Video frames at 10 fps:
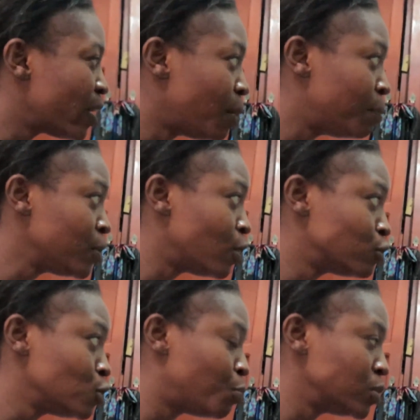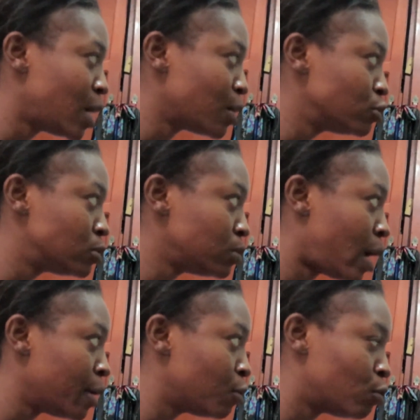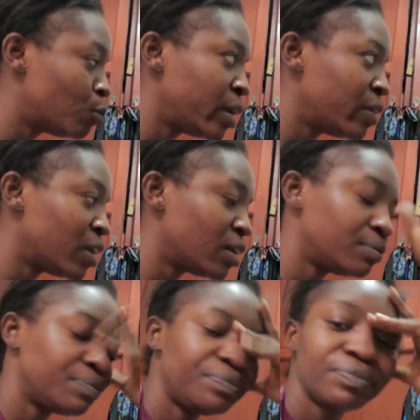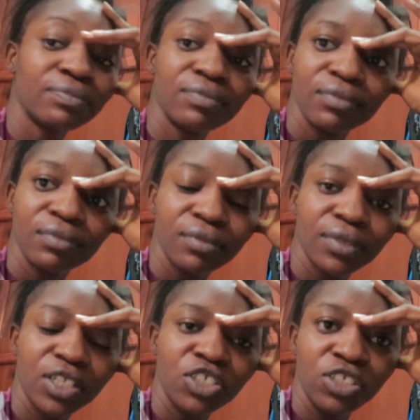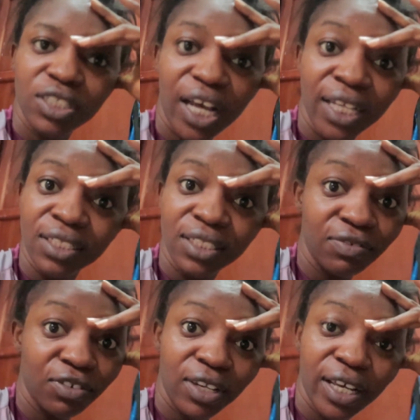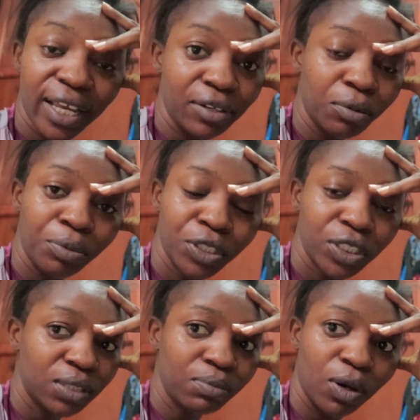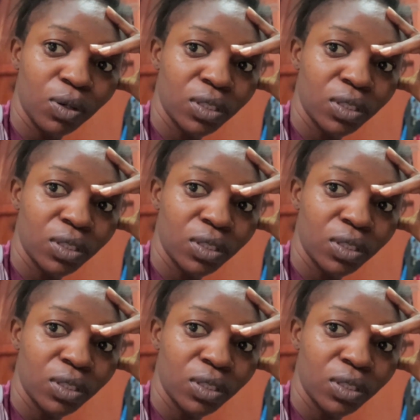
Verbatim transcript: yeah, bring your toothbrush and your whatever. Do you know that I didn't even know that he had not brushed his mouth?